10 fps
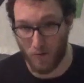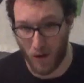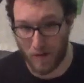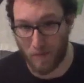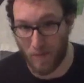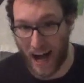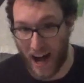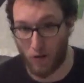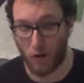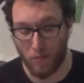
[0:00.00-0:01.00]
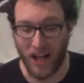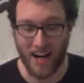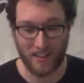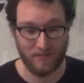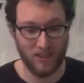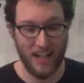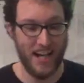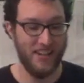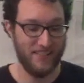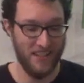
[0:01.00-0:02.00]
one hour block of
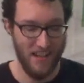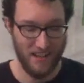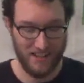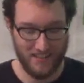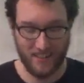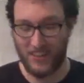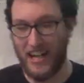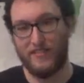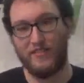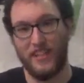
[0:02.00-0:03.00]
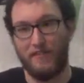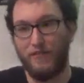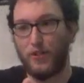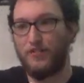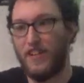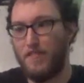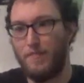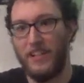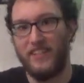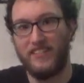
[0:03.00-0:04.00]
class, because the class is like
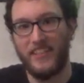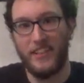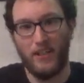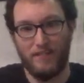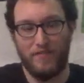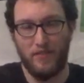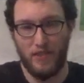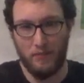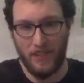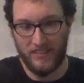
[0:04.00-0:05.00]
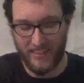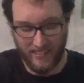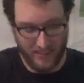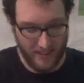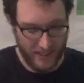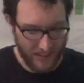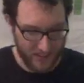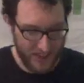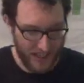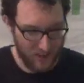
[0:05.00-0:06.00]
forty-five minutes and then you had fifteen minutes to get to your next
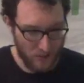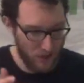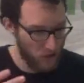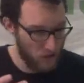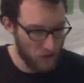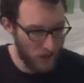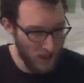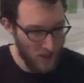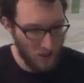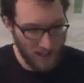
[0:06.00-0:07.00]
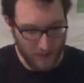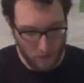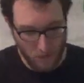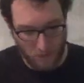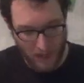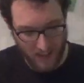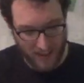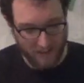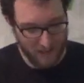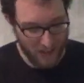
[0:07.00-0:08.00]
class, middle school, right? They were
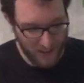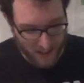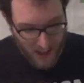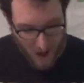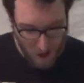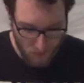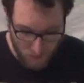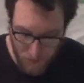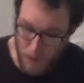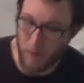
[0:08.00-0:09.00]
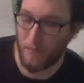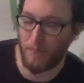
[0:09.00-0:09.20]
preparing for your, pre